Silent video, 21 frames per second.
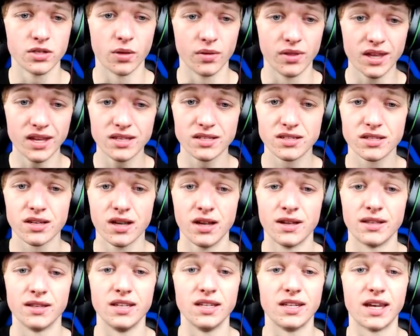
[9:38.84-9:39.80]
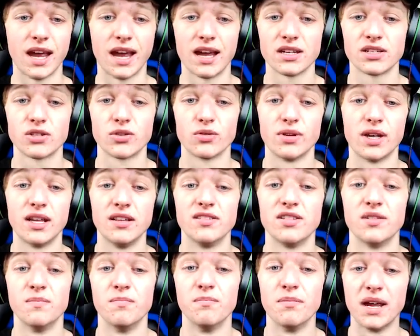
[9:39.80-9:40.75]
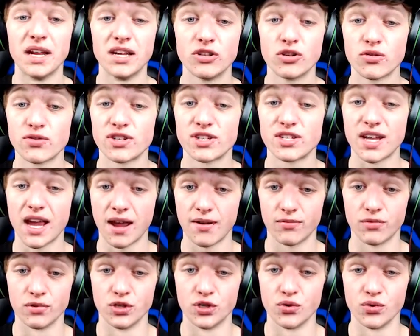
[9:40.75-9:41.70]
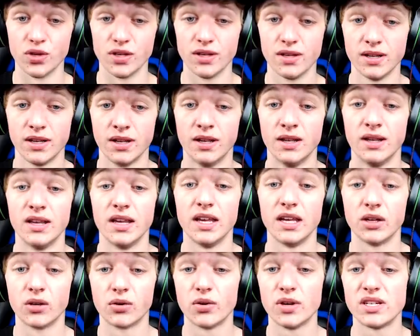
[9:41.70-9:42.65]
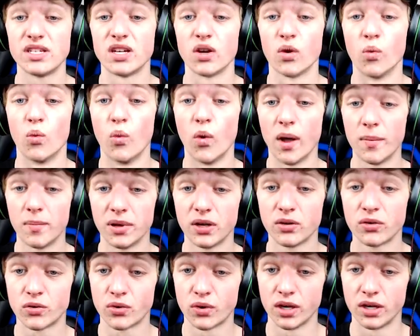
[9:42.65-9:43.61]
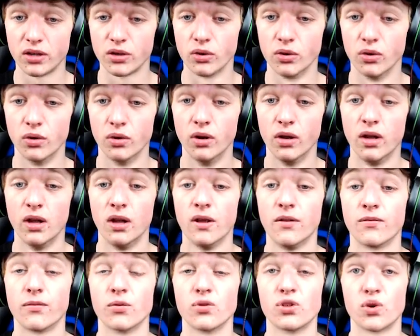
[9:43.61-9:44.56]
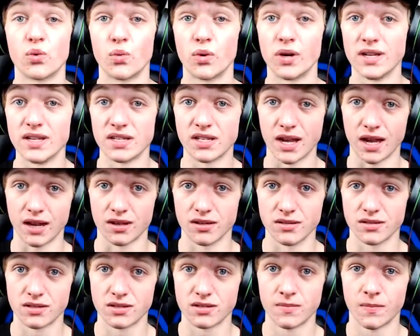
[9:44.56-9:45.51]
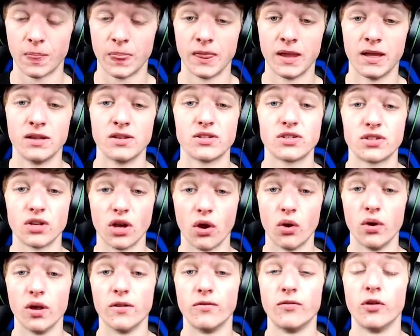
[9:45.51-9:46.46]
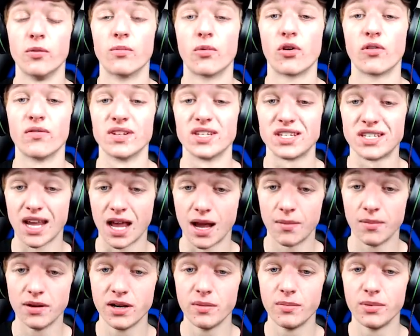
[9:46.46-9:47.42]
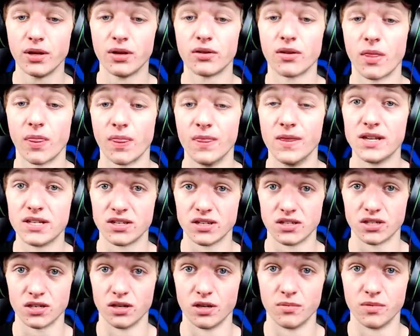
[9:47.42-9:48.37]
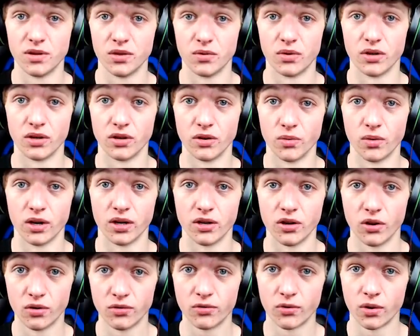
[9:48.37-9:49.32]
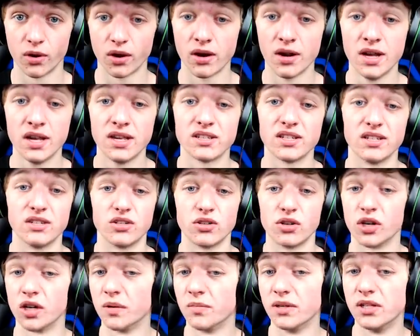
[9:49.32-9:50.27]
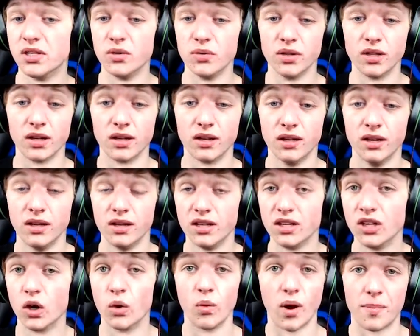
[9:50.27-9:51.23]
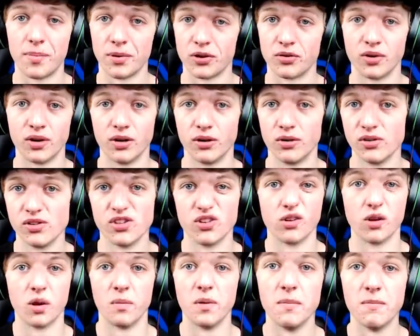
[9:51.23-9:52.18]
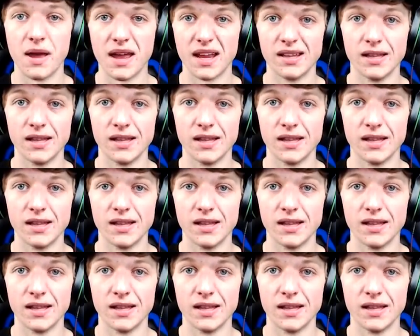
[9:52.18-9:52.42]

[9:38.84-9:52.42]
So the caster gains Major Savagery, increasing weapon critical for 20 seconds. So if you're more of a stamina build, this is going to be the one you want to go for, since you're going to be doing, weapon criticals, you're going to be